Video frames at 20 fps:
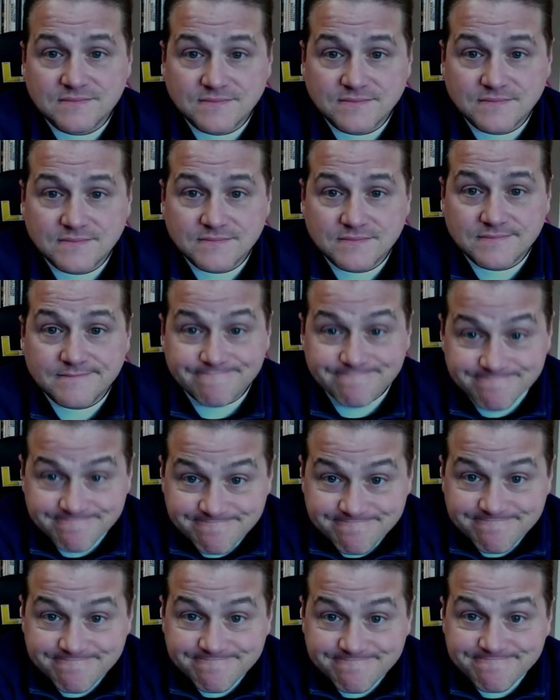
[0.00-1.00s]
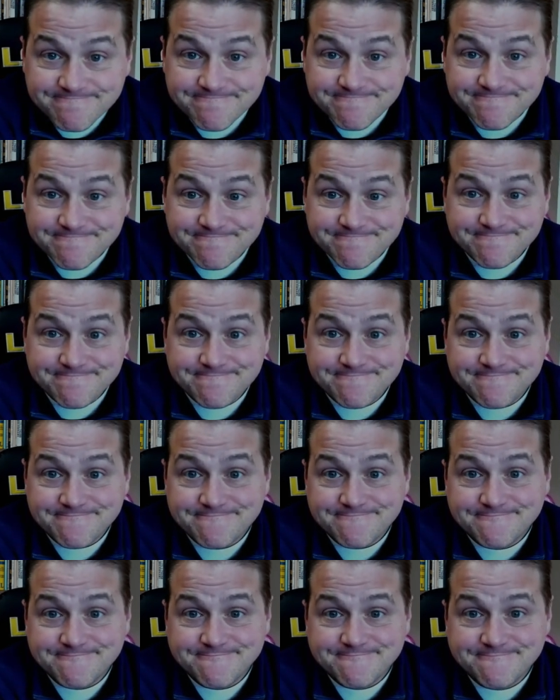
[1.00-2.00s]

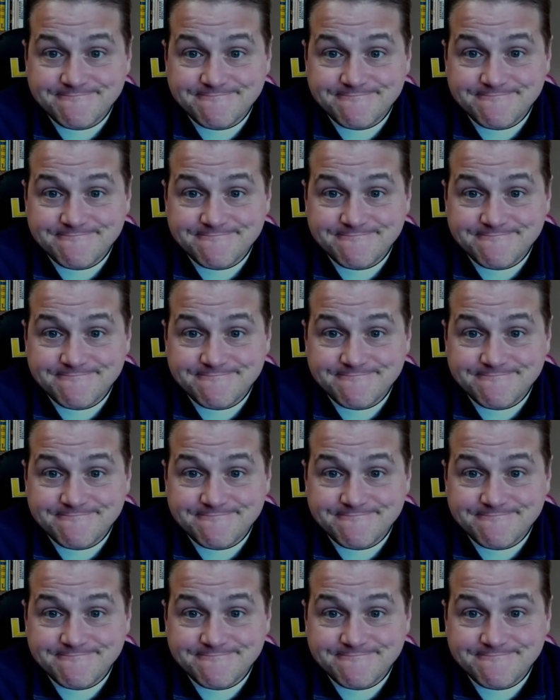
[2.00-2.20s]
(no one is talking)